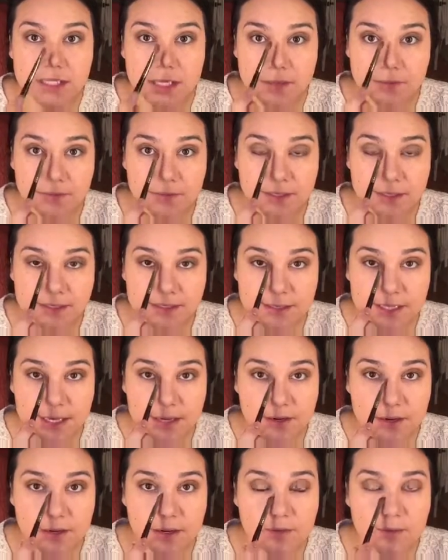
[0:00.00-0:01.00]
on this
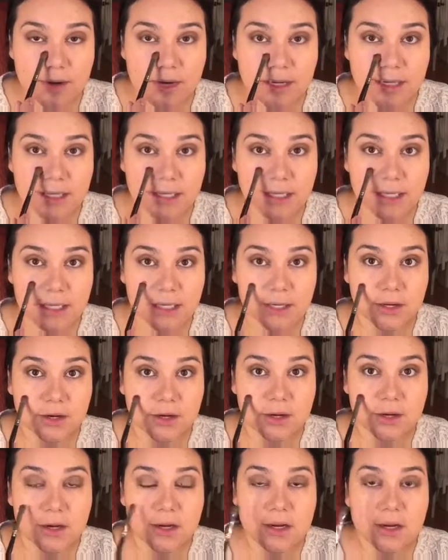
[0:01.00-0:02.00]
area right
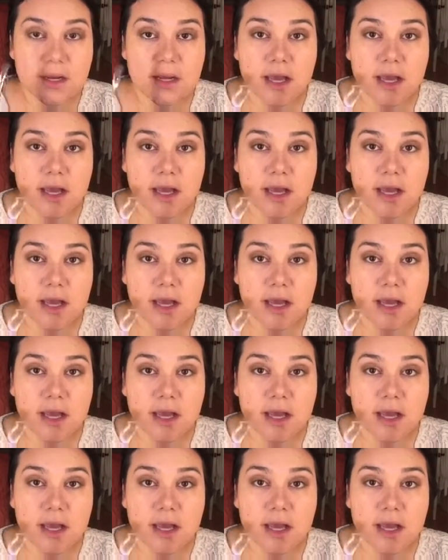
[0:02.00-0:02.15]
here